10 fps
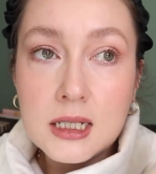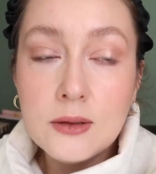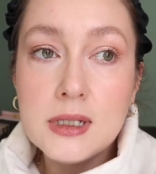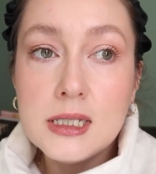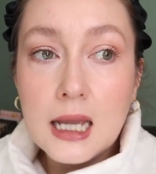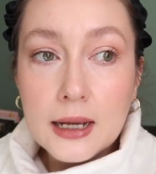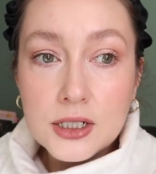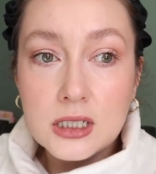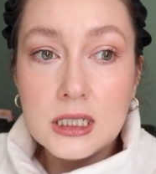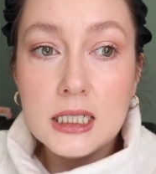It was
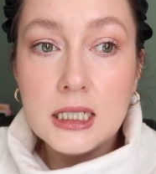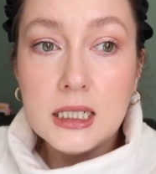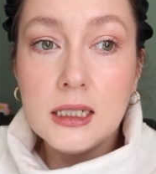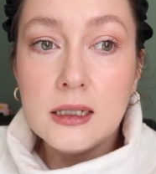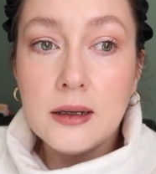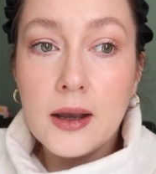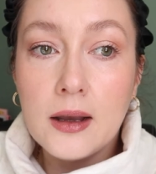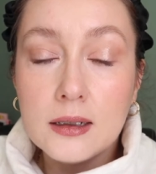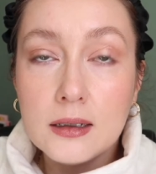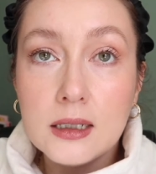actually
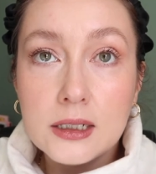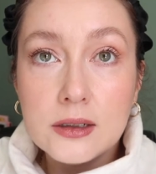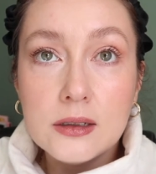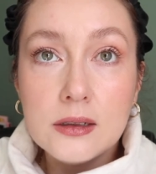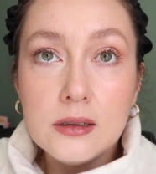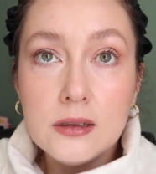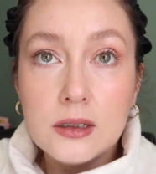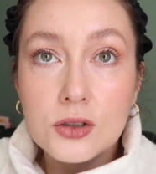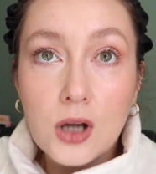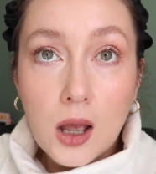glitter
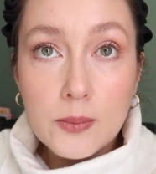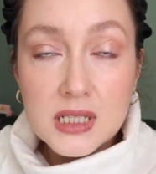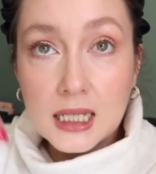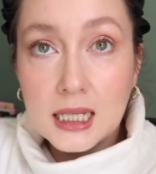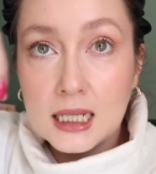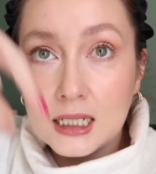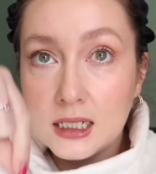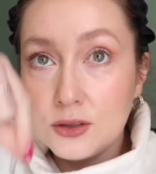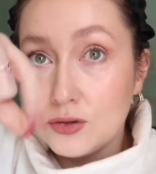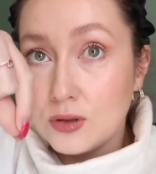drops, like in
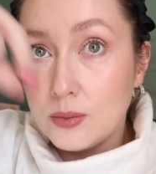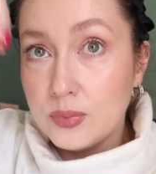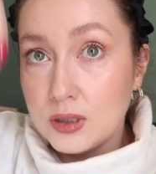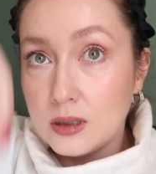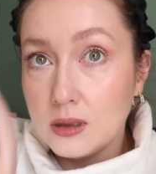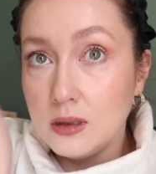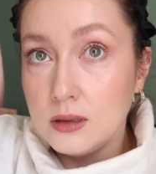a dropper